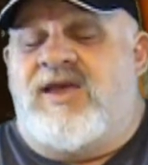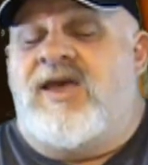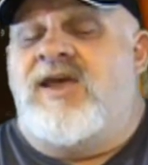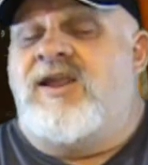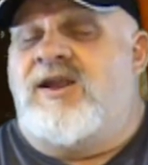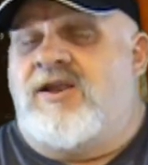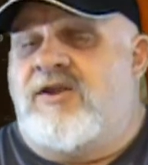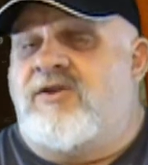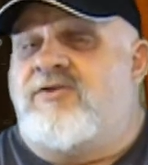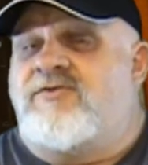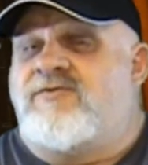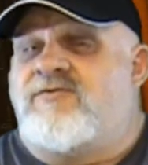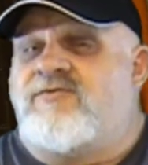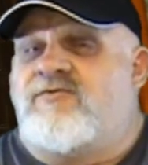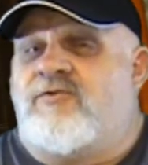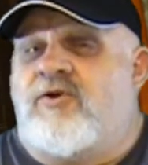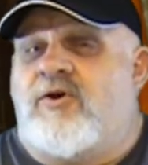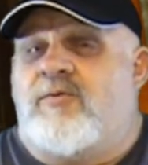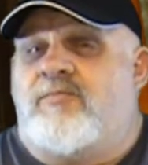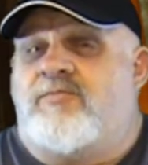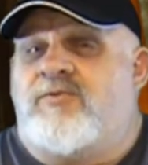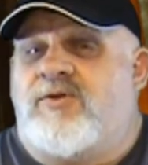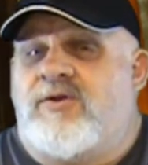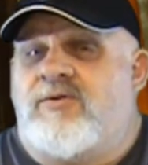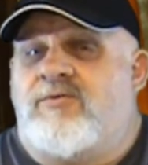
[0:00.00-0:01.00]
it
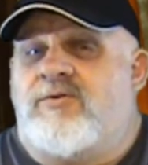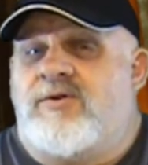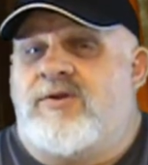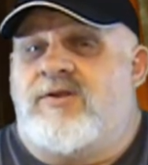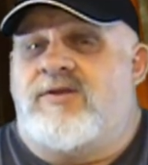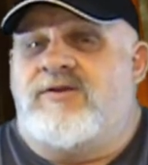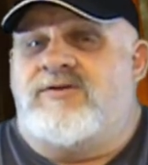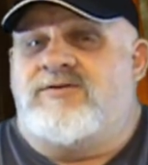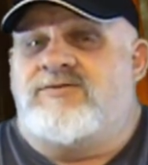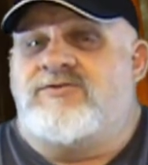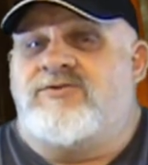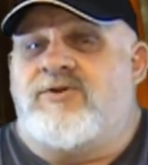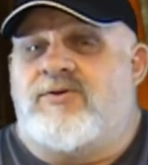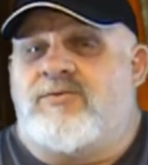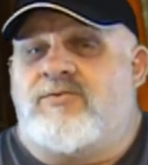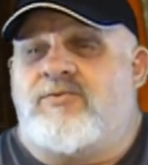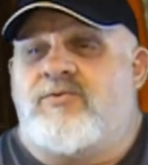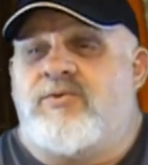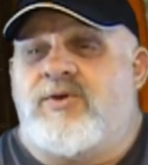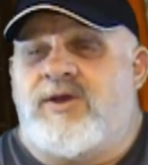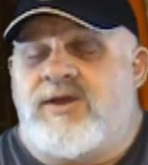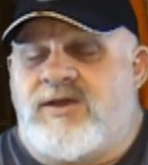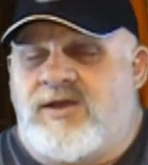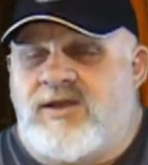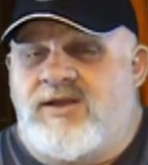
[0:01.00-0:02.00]
stopped, it really stopped
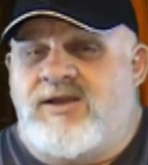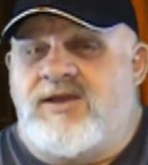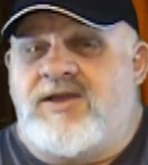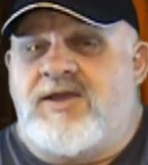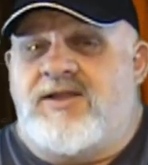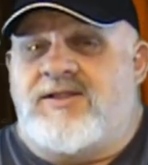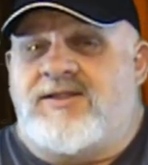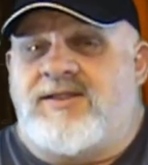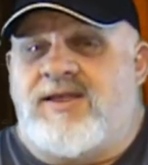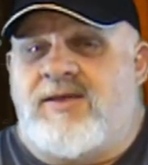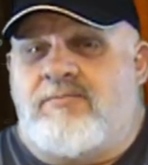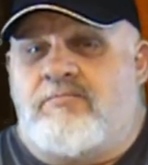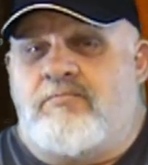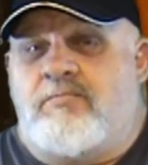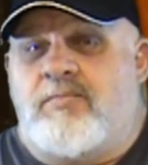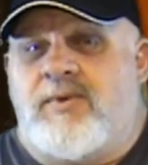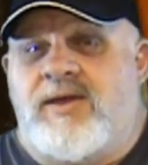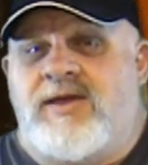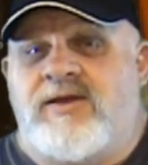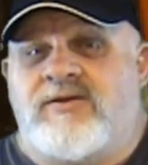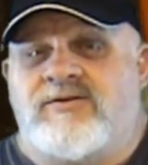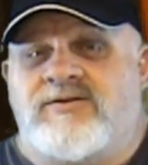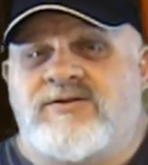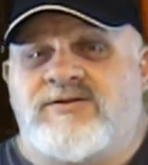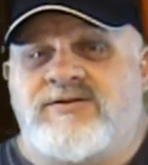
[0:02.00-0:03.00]
quick, and you get that
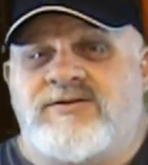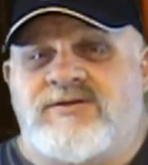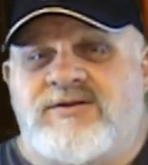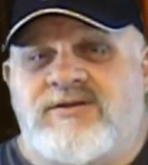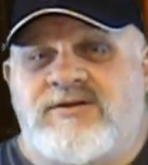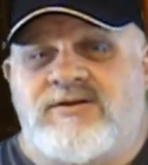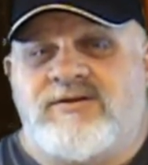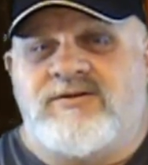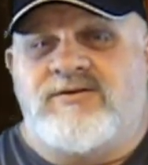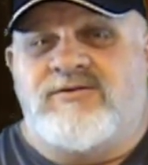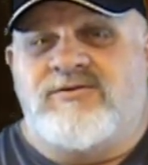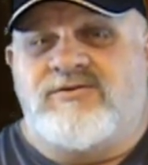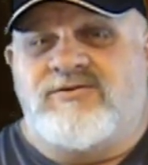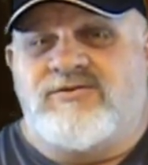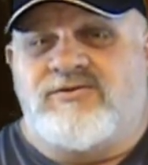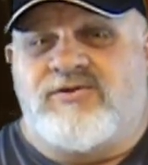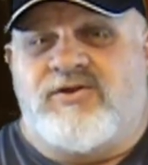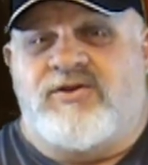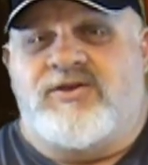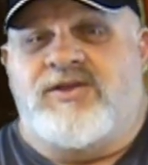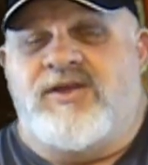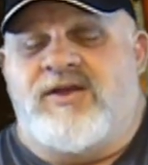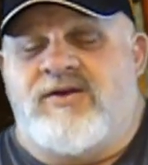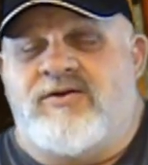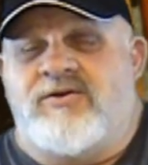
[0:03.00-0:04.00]
bounce, and it's
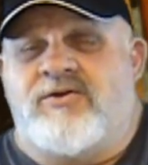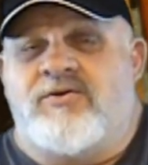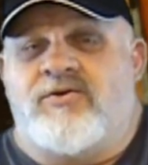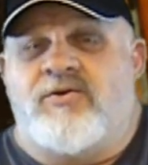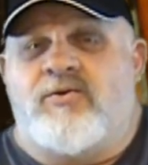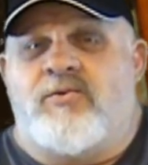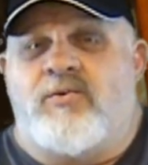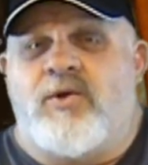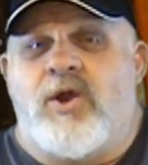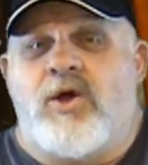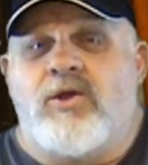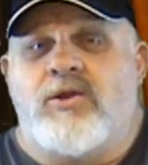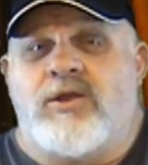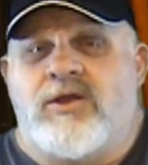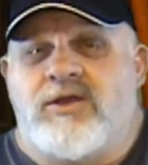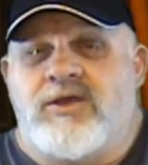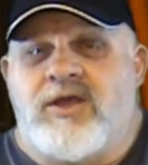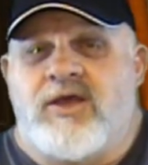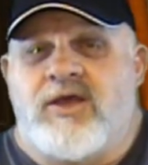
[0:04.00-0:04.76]
like going on the roller